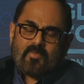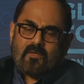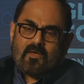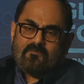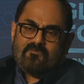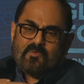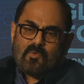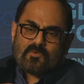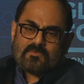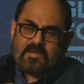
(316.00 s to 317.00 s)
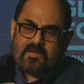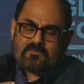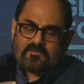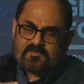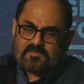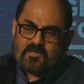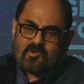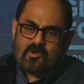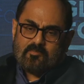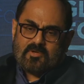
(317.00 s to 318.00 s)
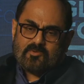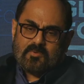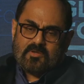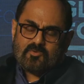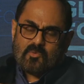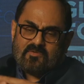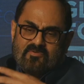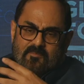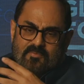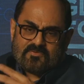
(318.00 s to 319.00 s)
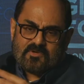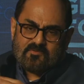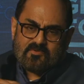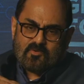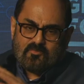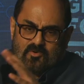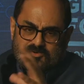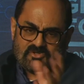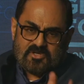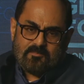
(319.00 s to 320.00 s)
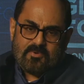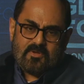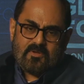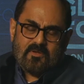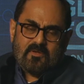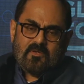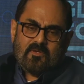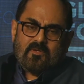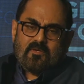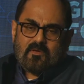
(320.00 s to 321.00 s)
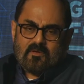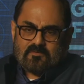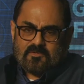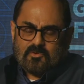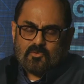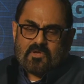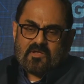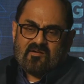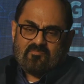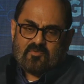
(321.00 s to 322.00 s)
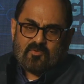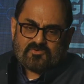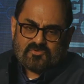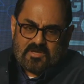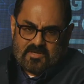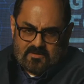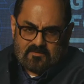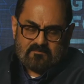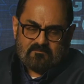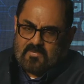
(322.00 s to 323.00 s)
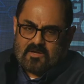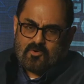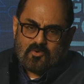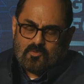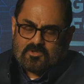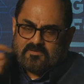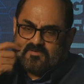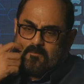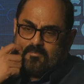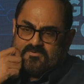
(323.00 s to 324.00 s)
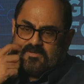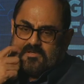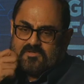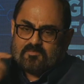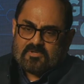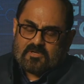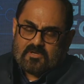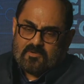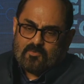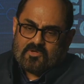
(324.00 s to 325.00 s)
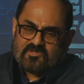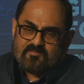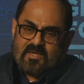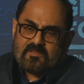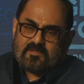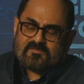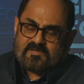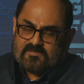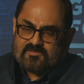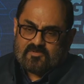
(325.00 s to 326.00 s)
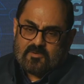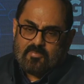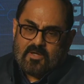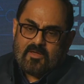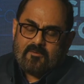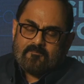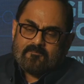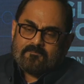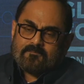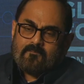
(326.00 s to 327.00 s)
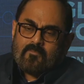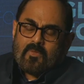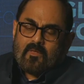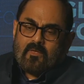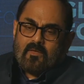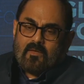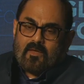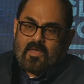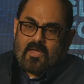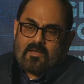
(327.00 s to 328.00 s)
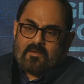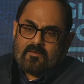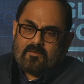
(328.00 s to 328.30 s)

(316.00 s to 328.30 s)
And we want to take the digital economy to be 25% of our overall GDP. The UK government wants to take it, I don't know what the exact percentage is, but they clearly want to expand the slice of that pie. And